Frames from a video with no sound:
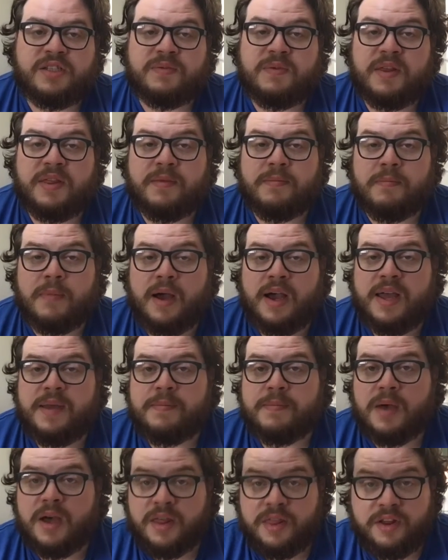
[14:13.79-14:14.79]
with my
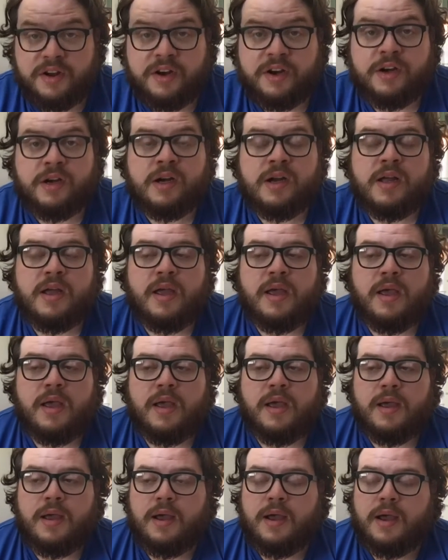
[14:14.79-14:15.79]
mother.
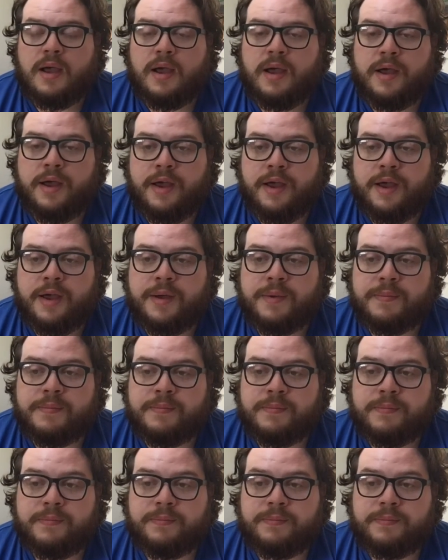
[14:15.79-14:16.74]
And